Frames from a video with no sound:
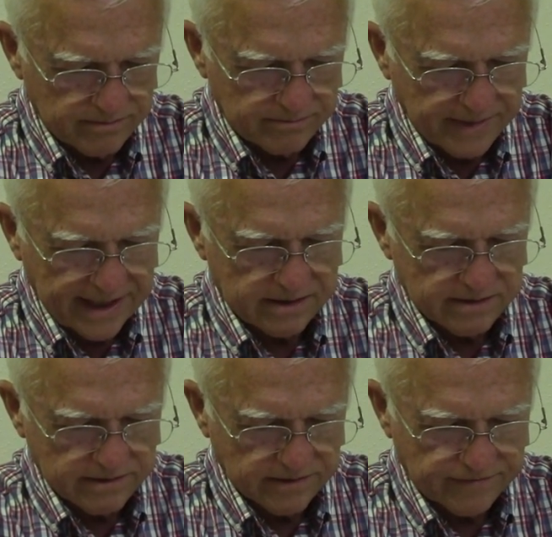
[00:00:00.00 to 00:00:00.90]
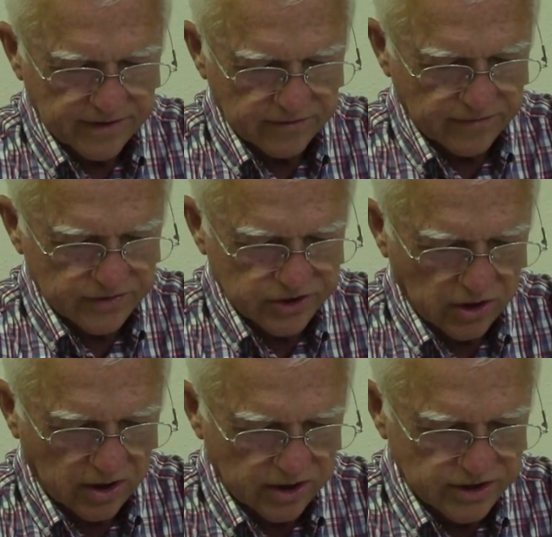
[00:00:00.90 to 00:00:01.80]
meet the fearful
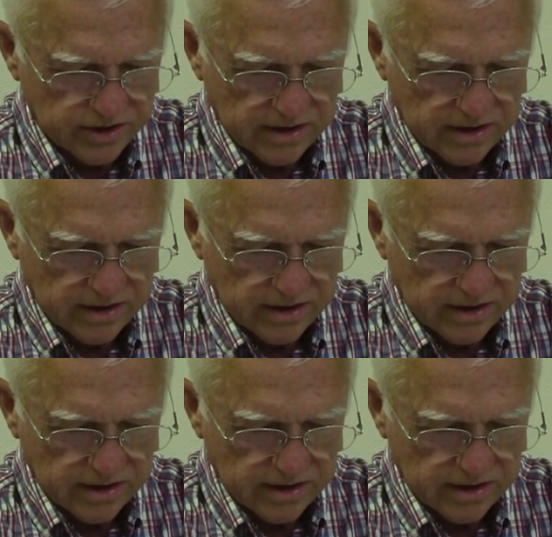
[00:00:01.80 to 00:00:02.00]
charge,